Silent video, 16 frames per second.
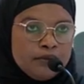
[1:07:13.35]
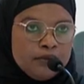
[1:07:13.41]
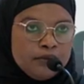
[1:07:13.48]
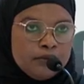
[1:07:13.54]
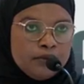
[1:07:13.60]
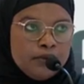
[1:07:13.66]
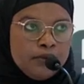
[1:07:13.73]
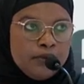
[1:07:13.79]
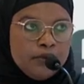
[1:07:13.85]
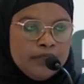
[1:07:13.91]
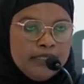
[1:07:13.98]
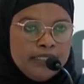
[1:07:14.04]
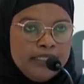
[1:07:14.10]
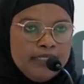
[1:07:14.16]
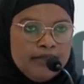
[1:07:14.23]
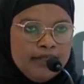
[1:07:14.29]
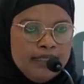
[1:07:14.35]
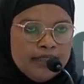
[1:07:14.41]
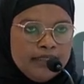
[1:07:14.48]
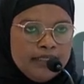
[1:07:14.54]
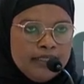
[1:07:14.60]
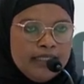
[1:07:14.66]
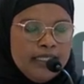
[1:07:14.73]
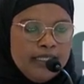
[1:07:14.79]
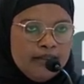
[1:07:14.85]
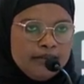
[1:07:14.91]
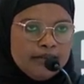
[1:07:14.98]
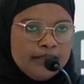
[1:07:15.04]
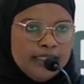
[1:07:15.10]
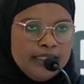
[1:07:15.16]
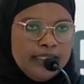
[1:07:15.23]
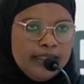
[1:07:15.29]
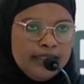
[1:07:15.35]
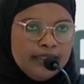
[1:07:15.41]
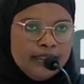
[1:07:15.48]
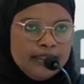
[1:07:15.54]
to go on leave and take care of certain